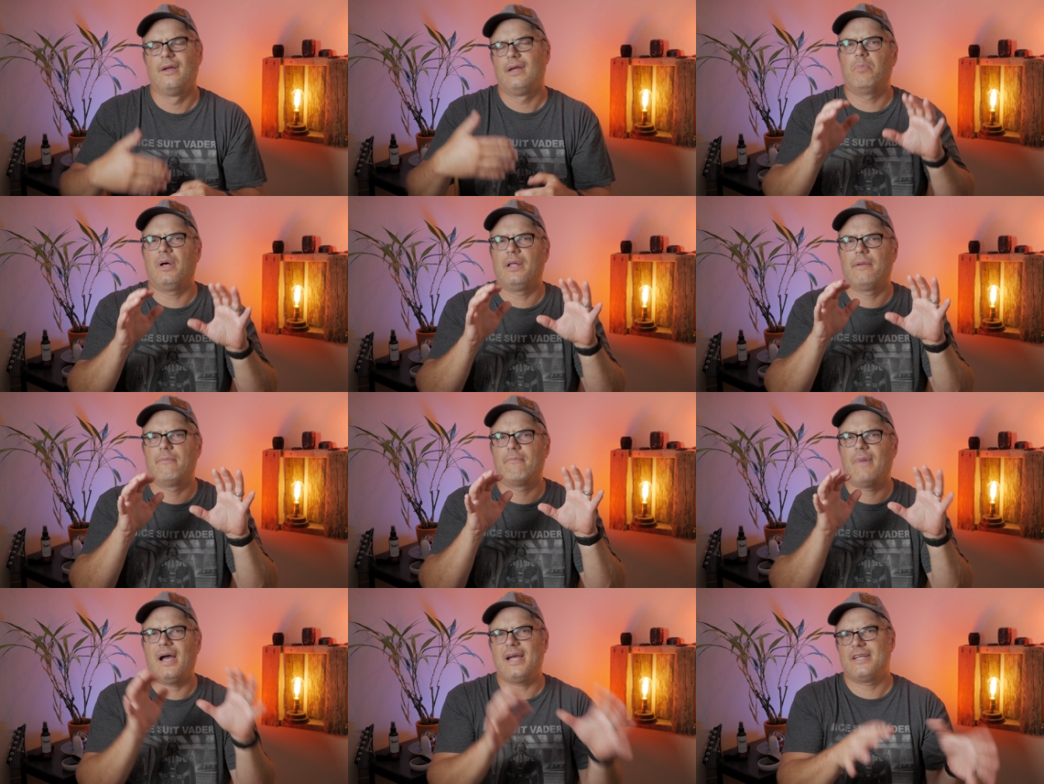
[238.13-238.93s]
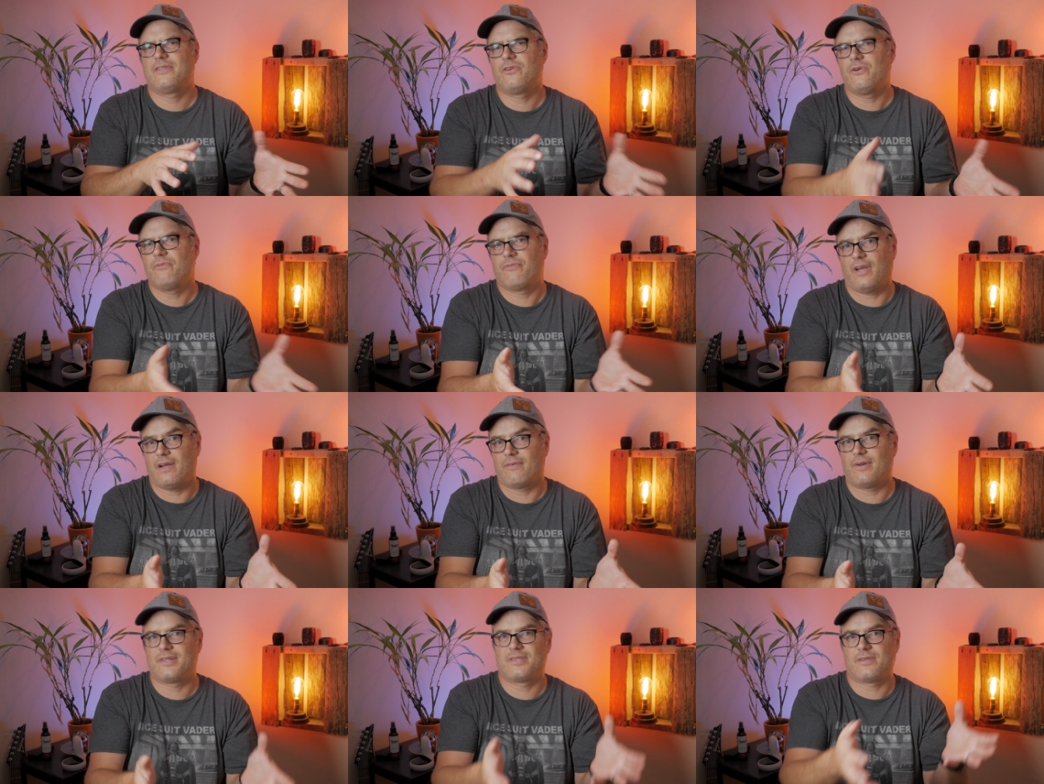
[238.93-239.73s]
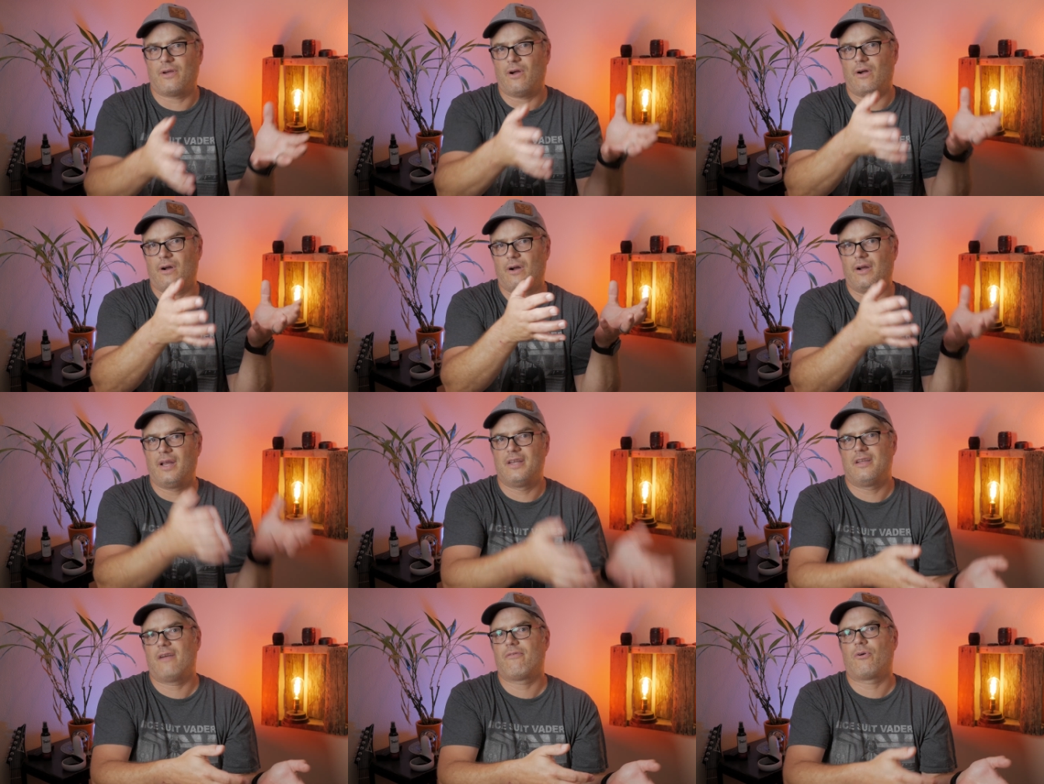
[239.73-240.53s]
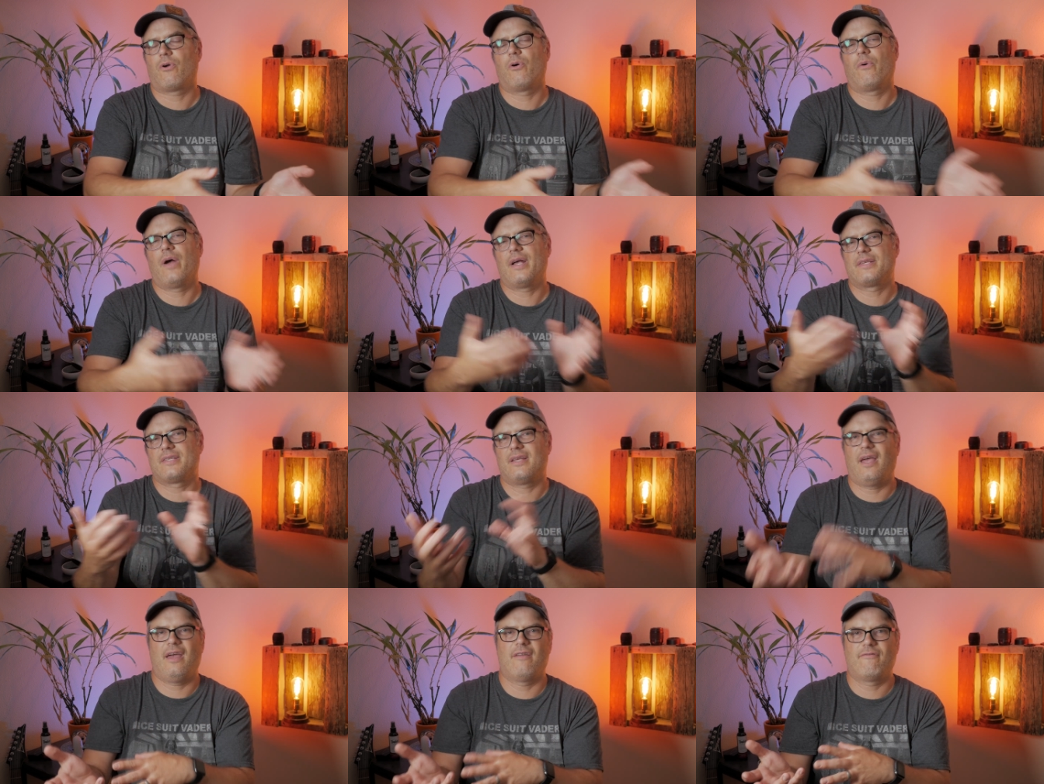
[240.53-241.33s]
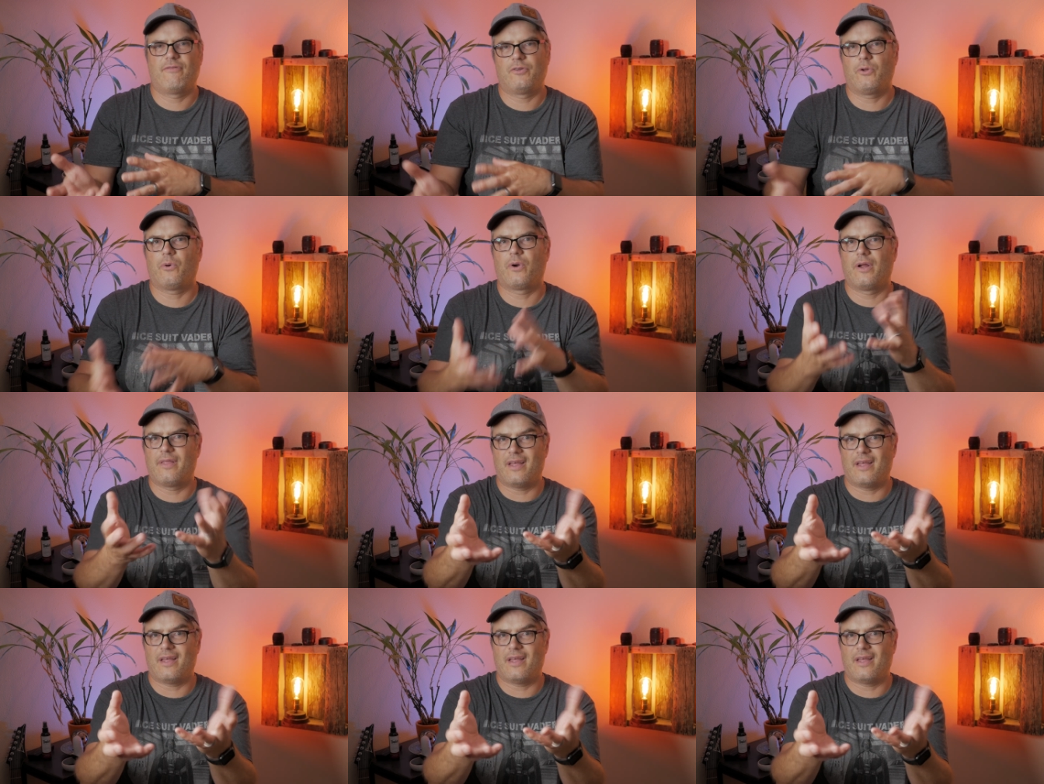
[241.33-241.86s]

But my two favorites are EndeavourOS and Fedora.